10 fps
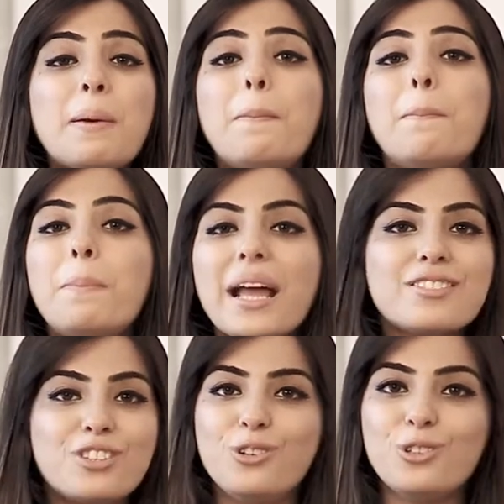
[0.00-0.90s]
the
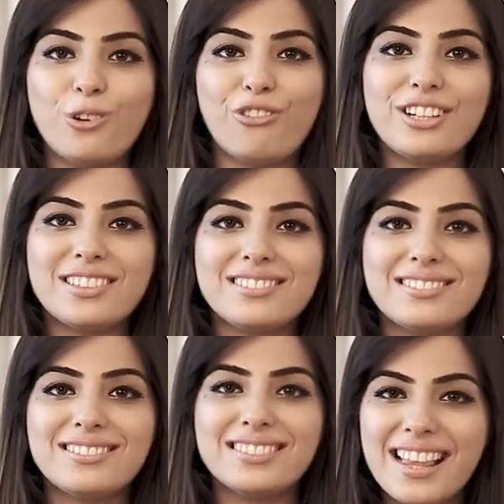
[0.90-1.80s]
best use of it
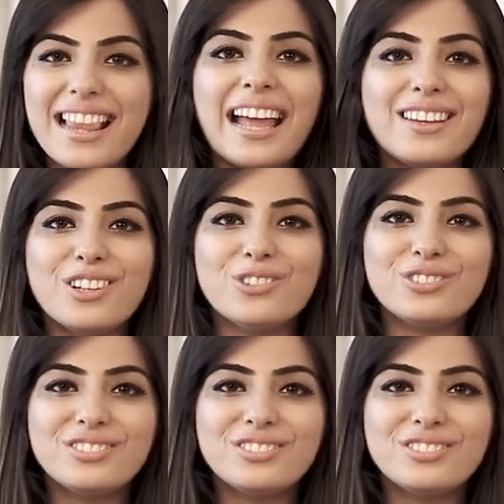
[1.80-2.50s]
thank you